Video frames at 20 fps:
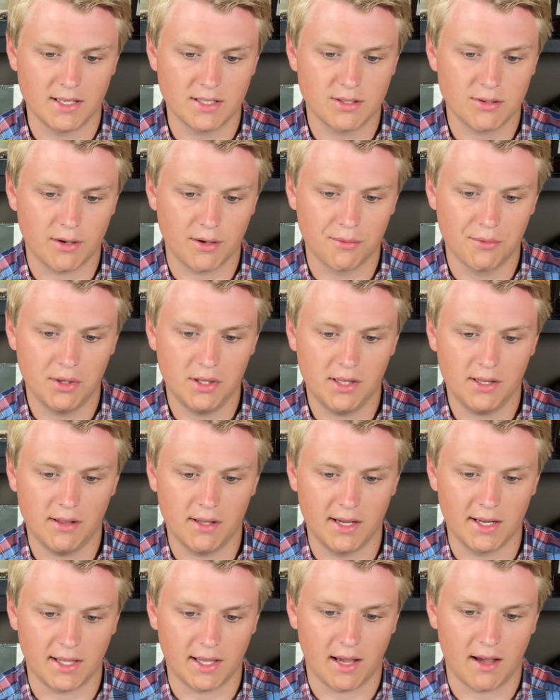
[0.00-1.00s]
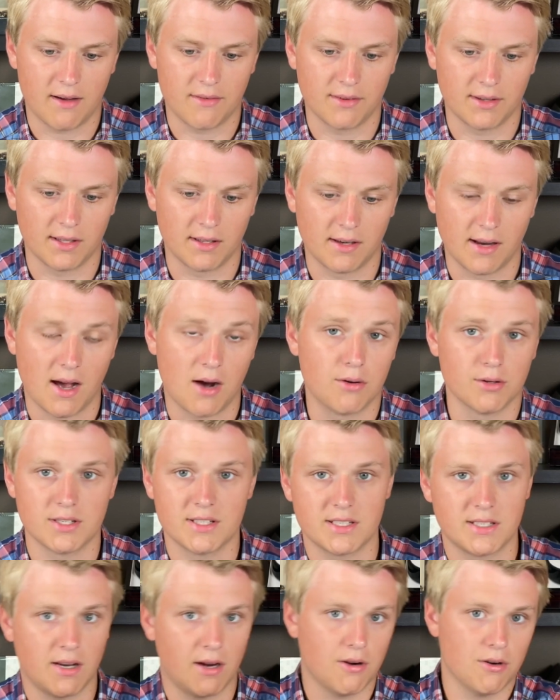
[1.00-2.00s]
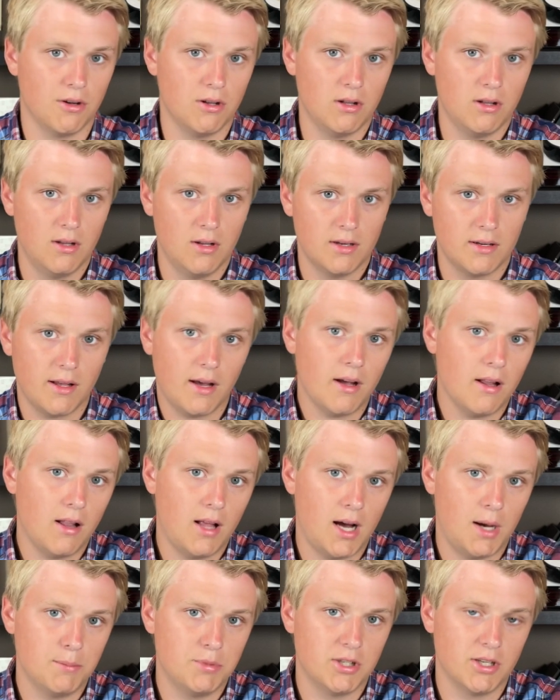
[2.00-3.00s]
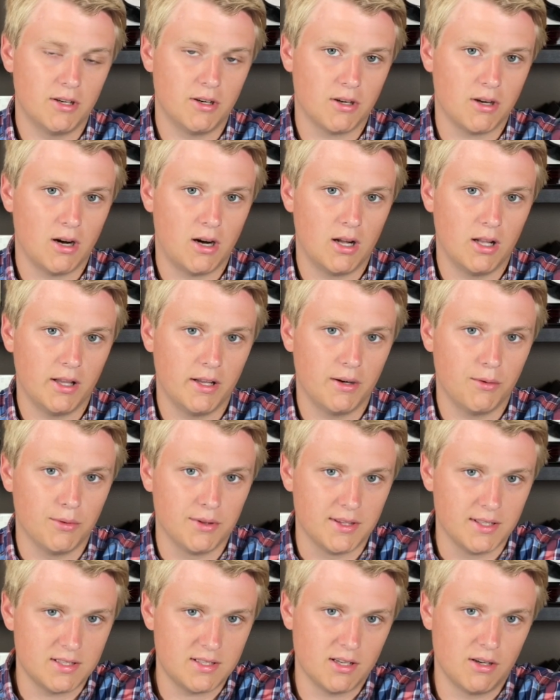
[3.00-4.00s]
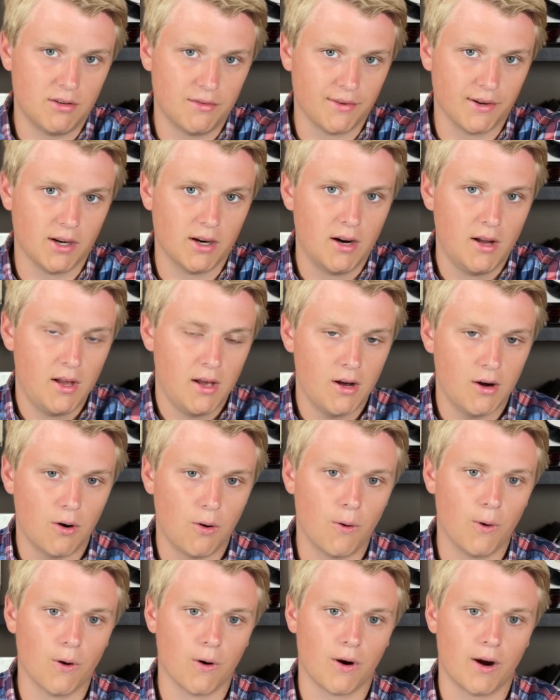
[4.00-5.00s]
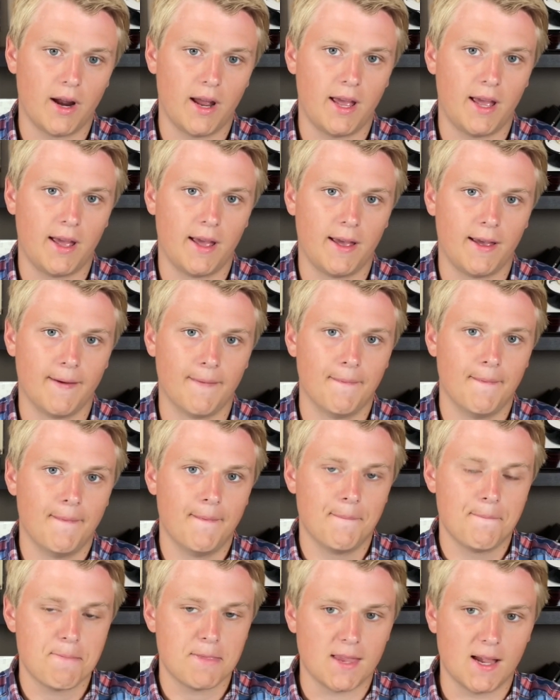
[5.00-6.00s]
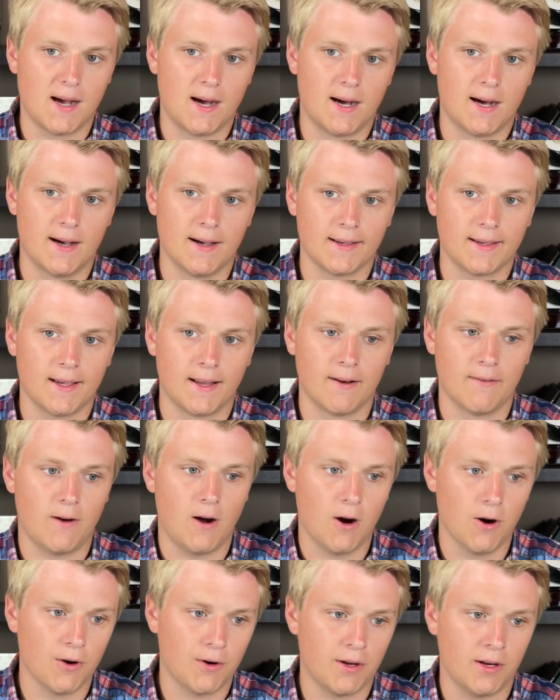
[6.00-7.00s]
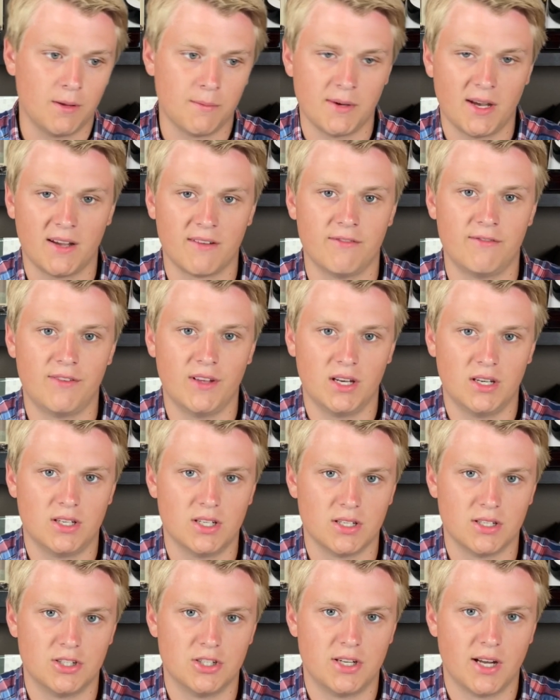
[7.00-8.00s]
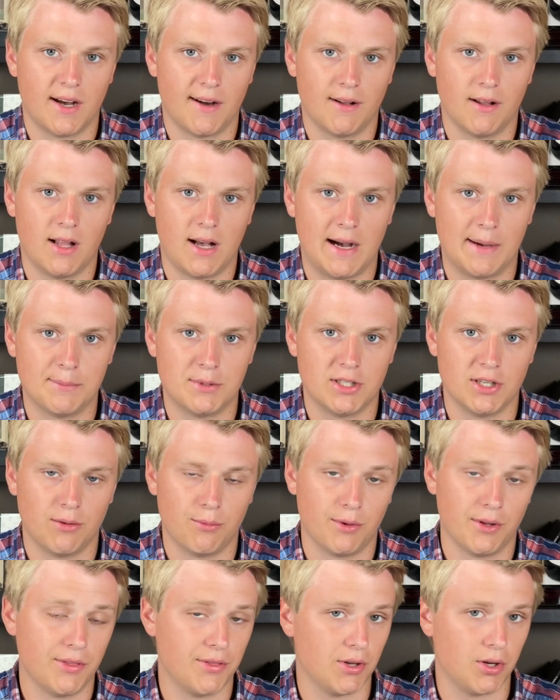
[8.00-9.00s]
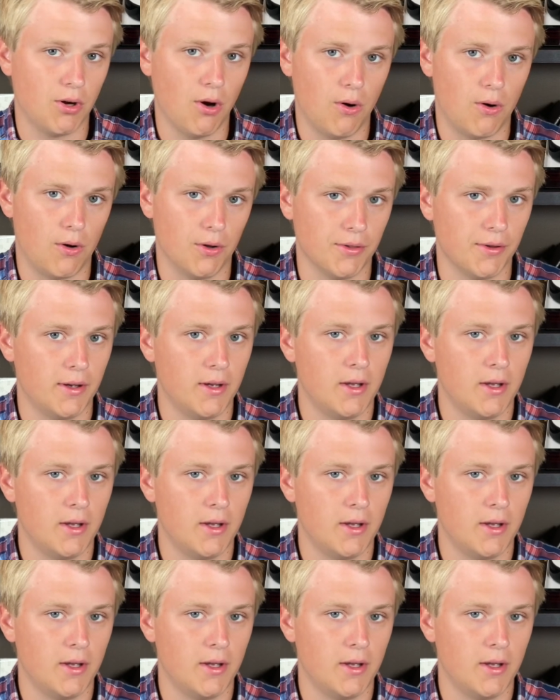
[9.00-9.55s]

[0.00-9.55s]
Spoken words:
So I really like having now a sterile dial option, I'll call it, with the silver, or a kind of harkening back vintage dial option with the gold.